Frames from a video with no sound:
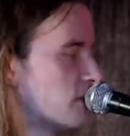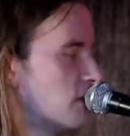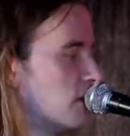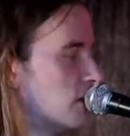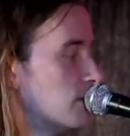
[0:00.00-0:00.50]

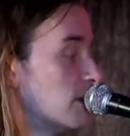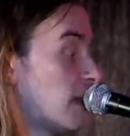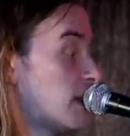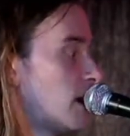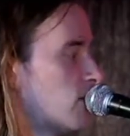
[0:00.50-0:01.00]
And then I
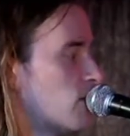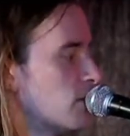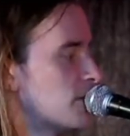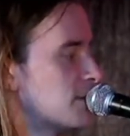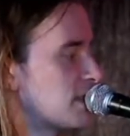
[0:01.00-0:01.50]
got more
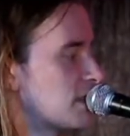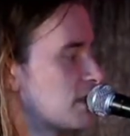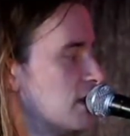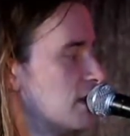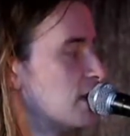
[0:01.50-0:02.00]
music
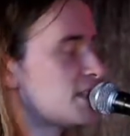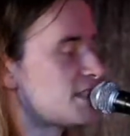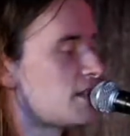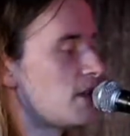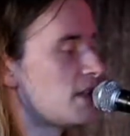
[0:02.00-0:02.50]
just
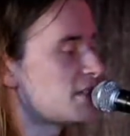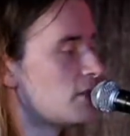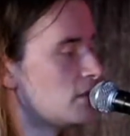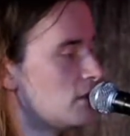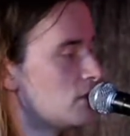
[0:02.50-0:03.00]
on my
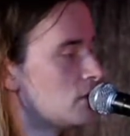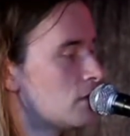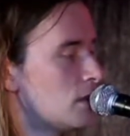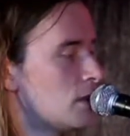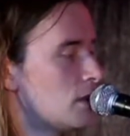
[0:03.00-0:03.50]
solo
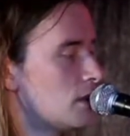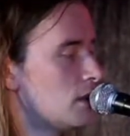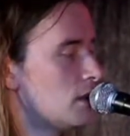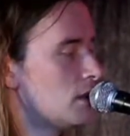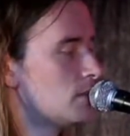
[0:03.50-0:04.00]

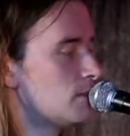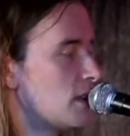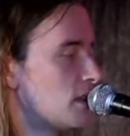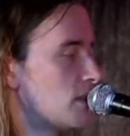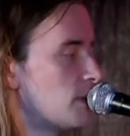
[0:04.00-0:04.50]
that I'm
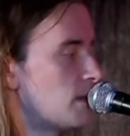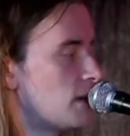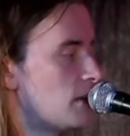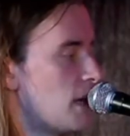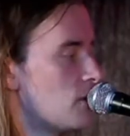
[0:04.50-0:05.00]
gonna be
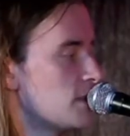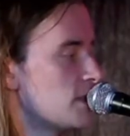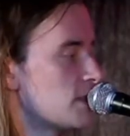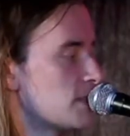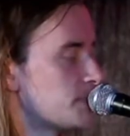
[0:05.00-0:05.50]
coming out
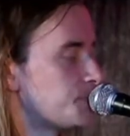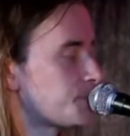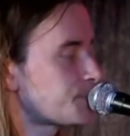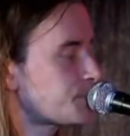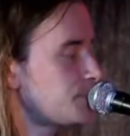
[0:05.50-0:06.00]
with,
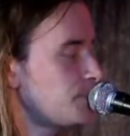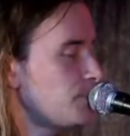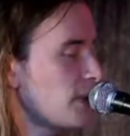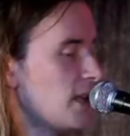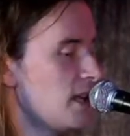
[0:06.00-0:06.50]

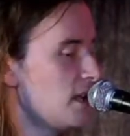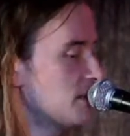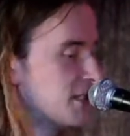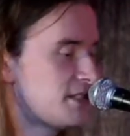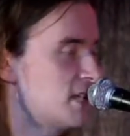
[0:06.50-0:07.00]
and
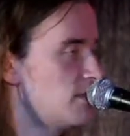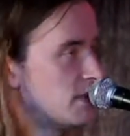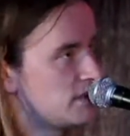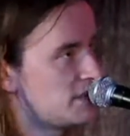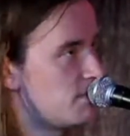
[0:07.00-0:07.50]
just keeping
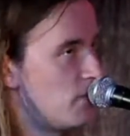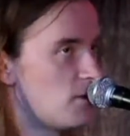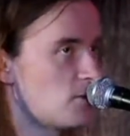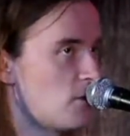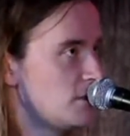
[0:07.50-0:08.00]
this ball
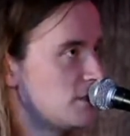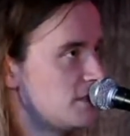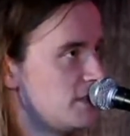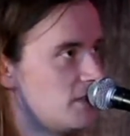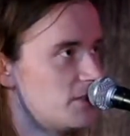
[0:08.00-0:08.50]
rolling. You
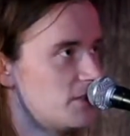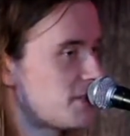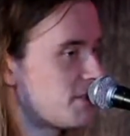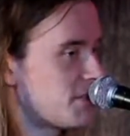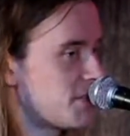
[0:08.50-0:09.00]
know, doing
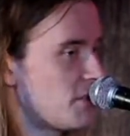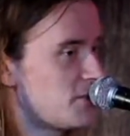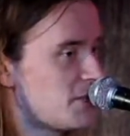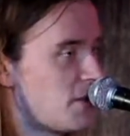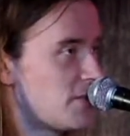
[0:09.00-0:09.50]
some
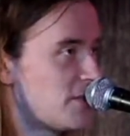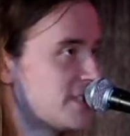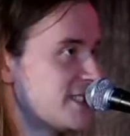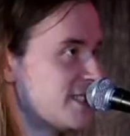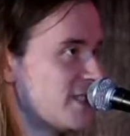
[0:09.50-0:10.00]
shows. Hopefully,
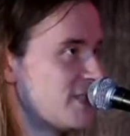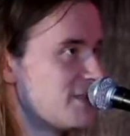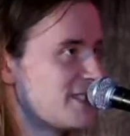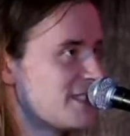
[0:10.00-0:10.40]
you know what I mean?